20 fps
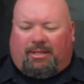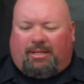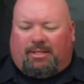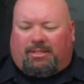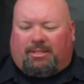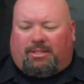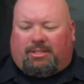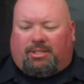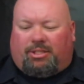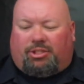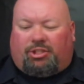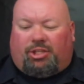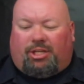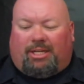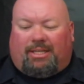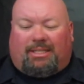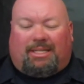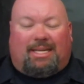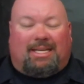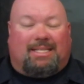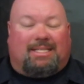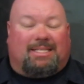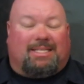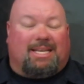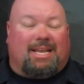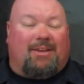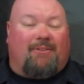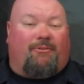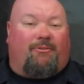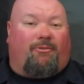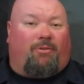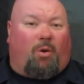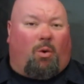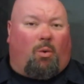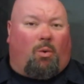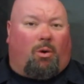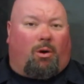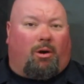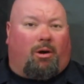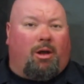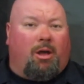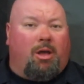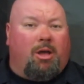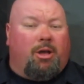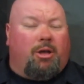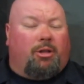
This is the GTC4